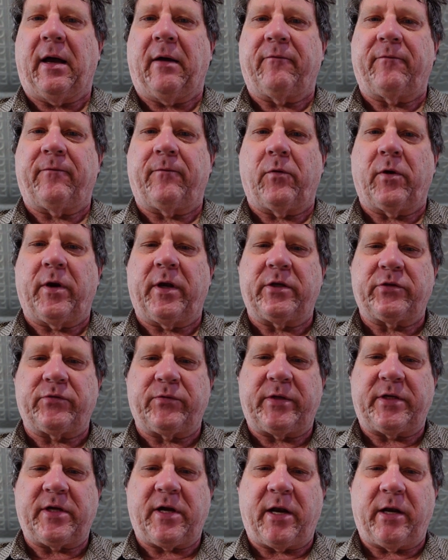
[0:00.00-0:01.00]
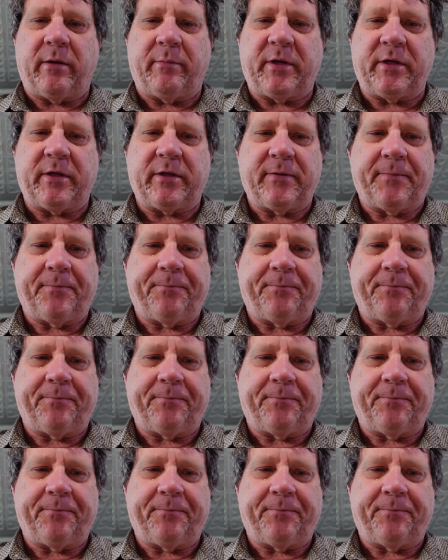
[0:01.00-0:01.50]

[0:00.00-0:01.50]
for his retirement.